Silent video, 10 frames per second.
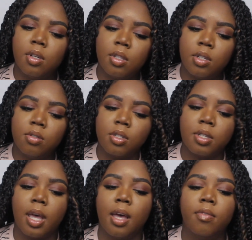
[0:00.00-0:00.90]
And then you
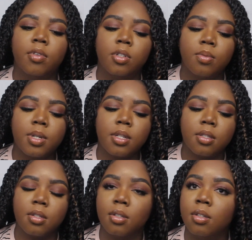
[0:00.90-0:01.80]
just have your
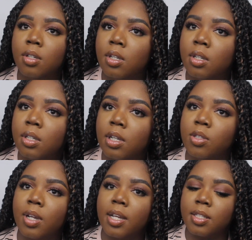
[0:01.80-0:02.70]
twist. Now as
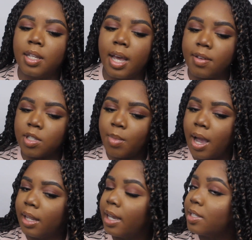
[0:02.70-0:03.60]
you guys see, I have some
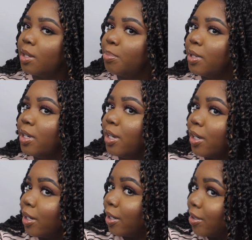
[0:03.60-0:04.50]
highlights up in
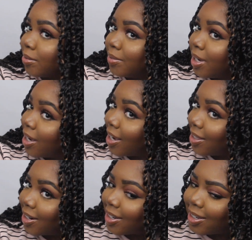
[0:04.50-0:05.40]
here
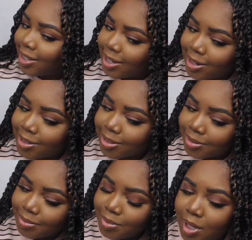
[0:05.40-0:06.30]
and they're cute.
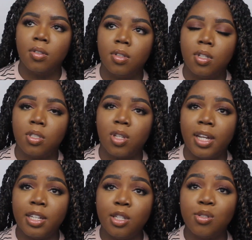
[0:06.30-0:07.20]
So
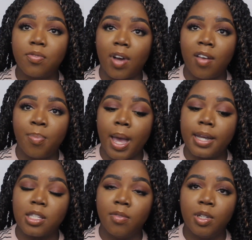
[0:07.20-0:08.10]
I did use 5
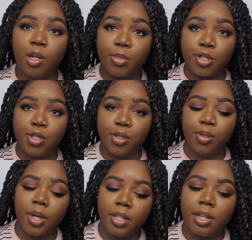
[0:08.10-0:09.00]
packs of the number
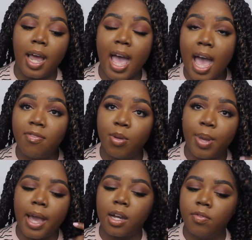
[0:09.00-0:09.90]
2 and then a half a
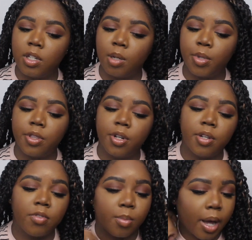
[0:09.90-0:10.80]
pack of the number
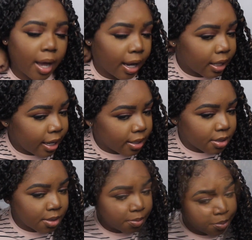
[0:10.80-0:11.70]
30 for my
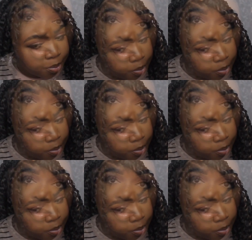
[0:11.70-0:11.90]
highlights.